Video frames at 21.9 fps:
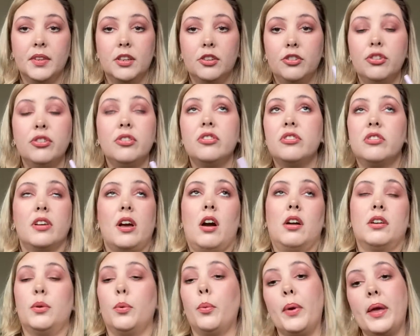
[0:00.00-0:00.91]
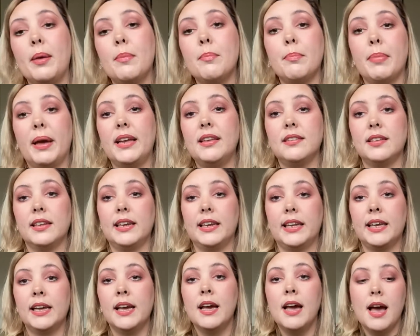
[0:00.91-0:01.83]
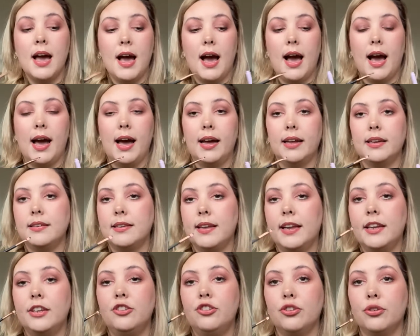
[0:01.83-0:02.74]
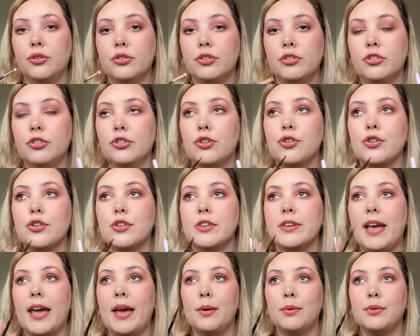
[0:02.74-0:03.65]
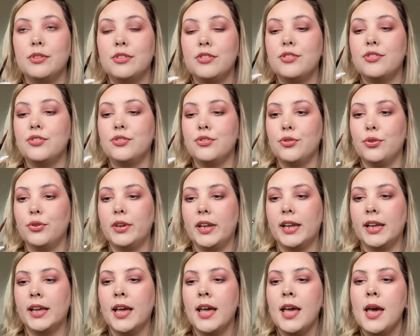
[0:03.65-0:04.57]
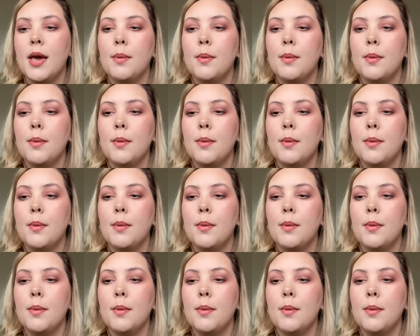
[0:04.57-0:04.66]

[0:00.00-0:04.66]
just on a whim basically, and it just turned out stunning.